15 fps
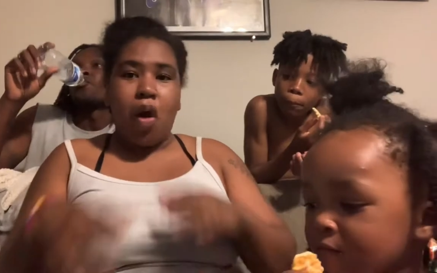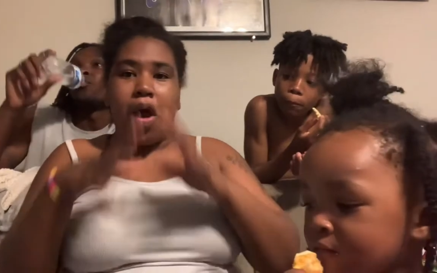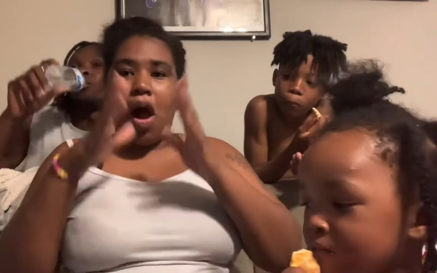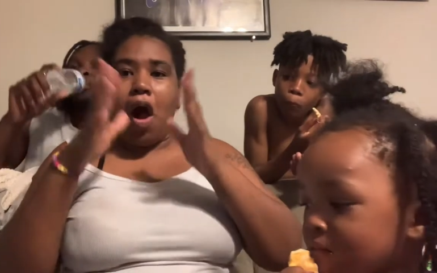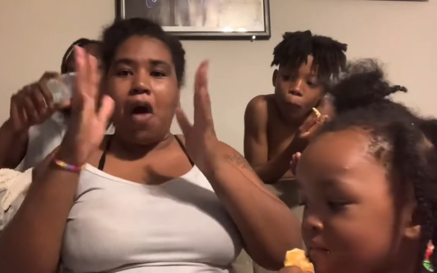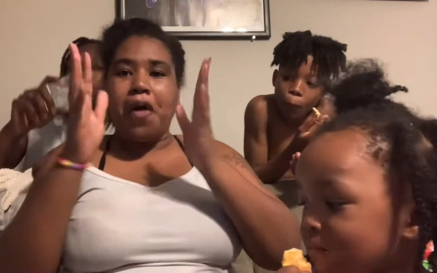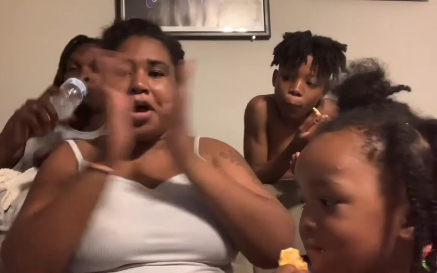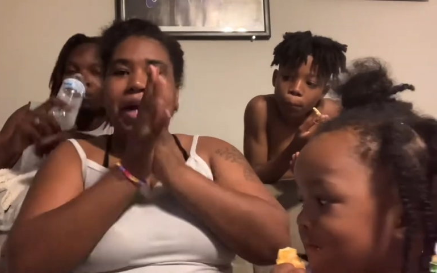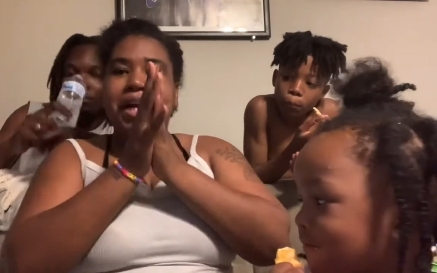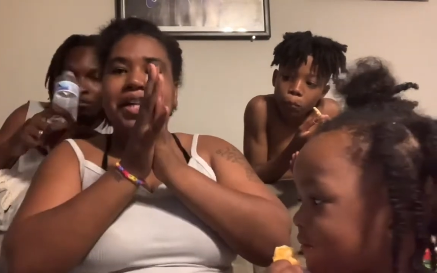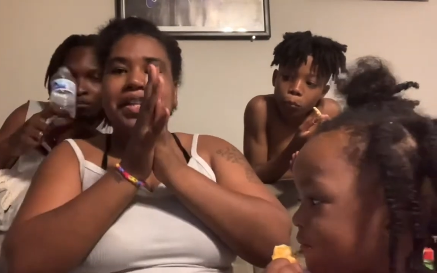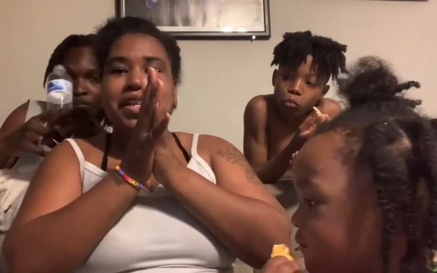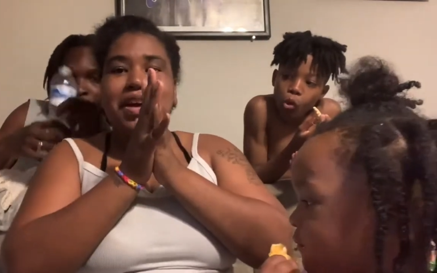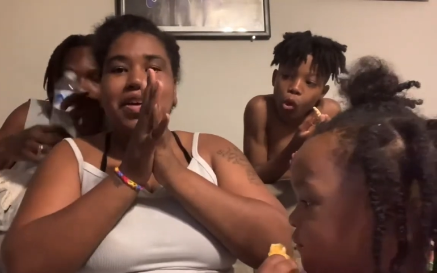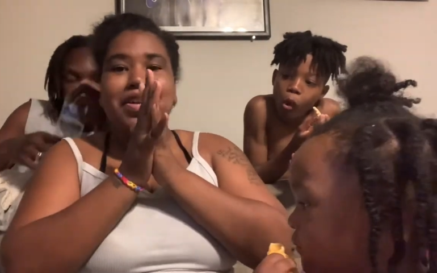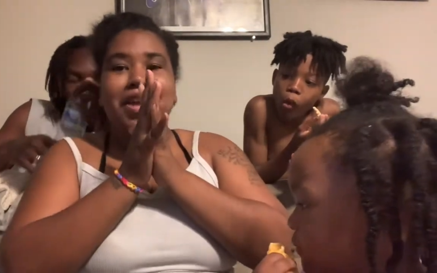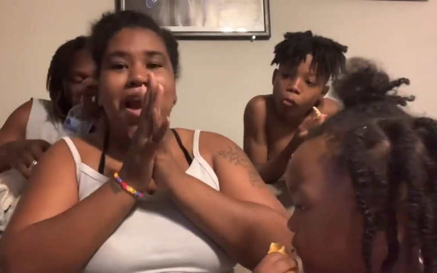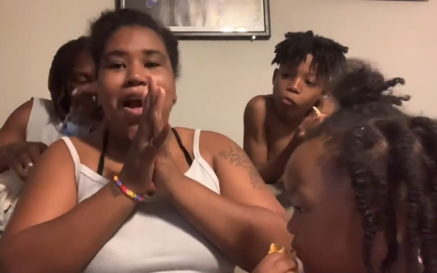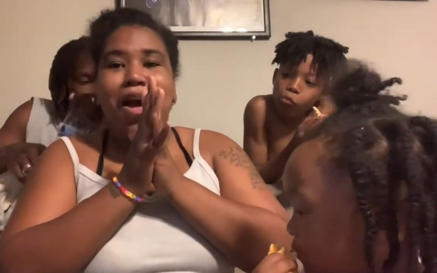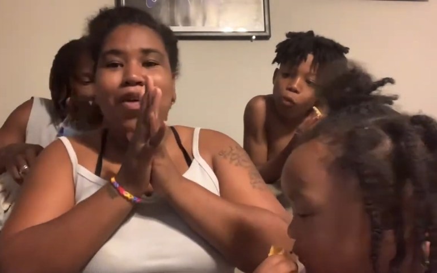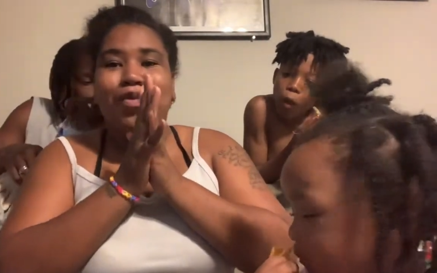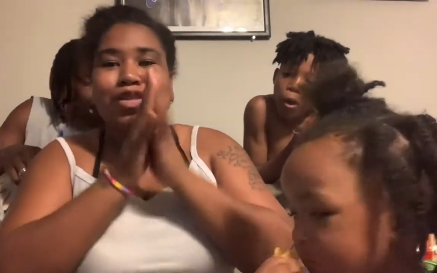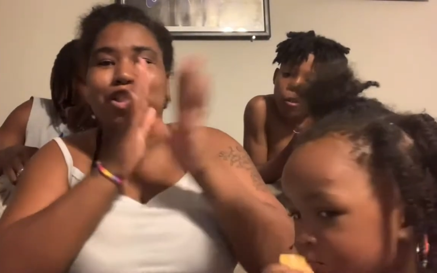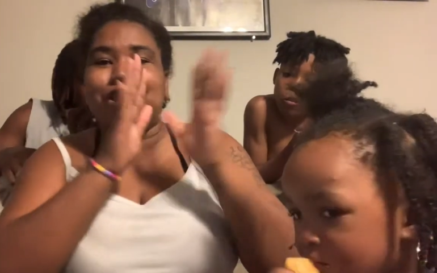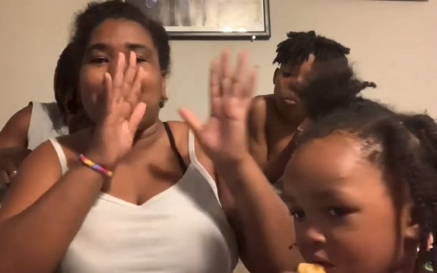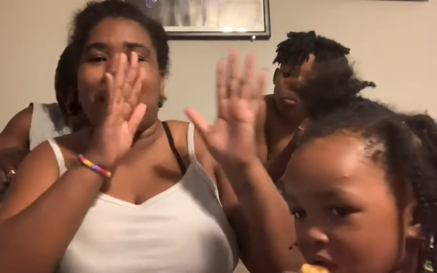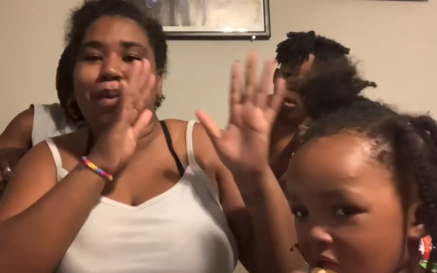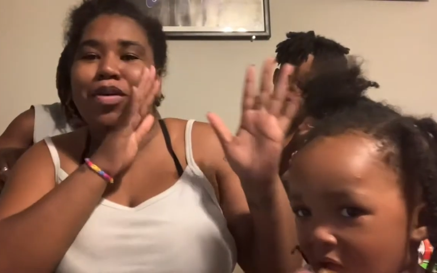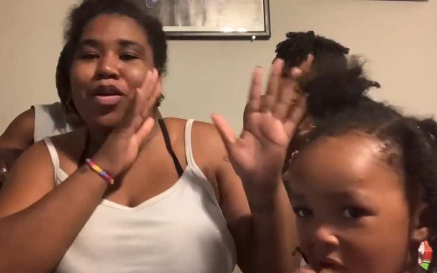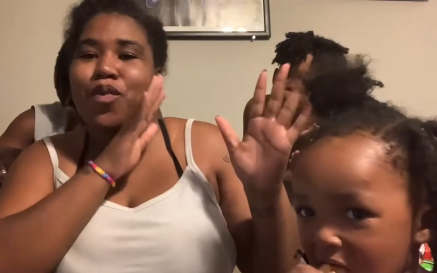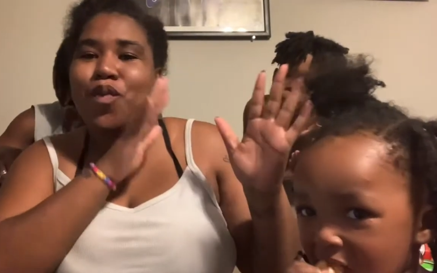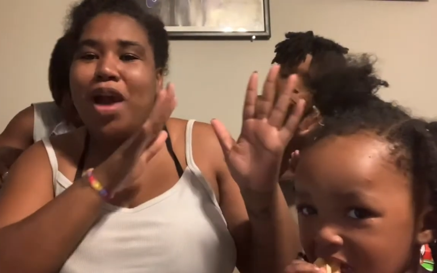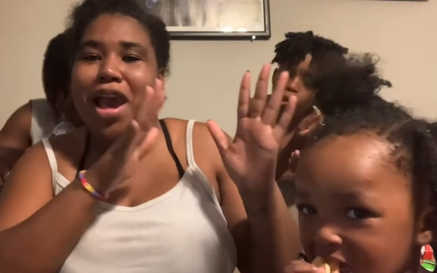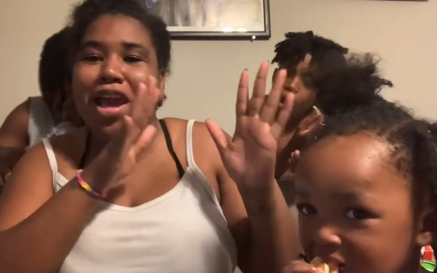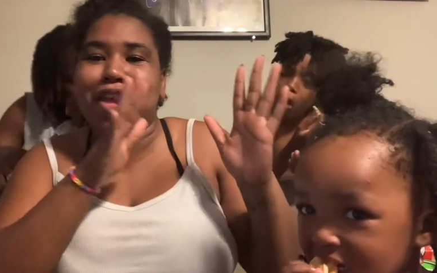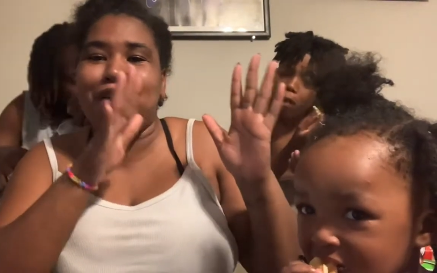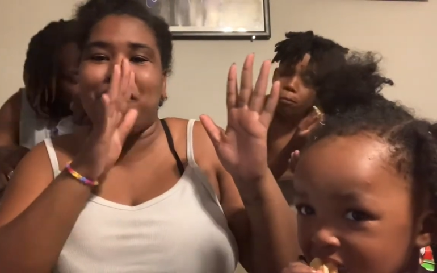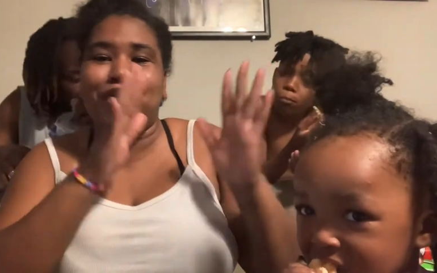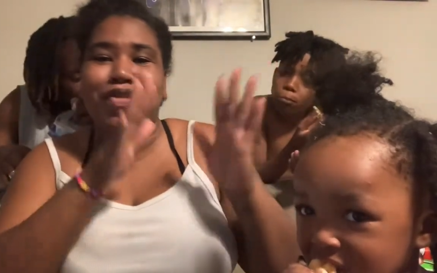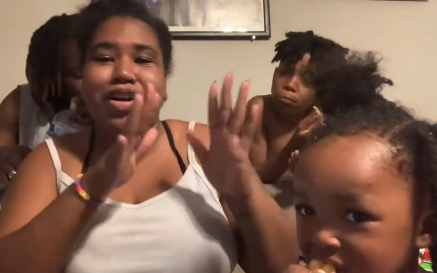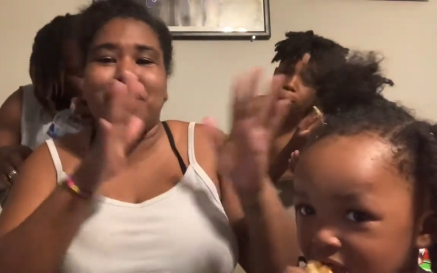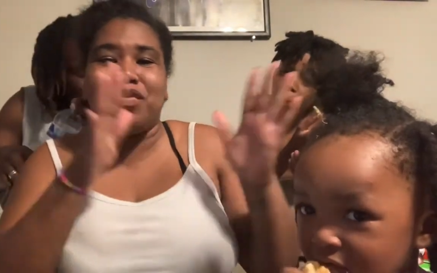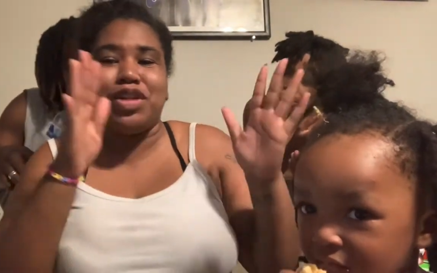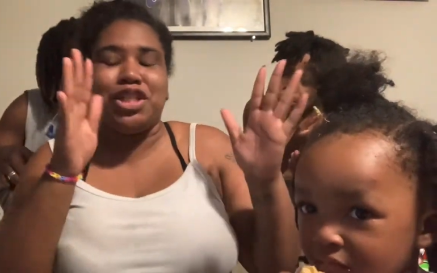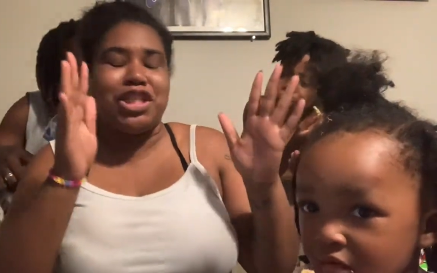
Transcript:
Speaker 1: Okay, now, y'all, what y'all been waiting for? What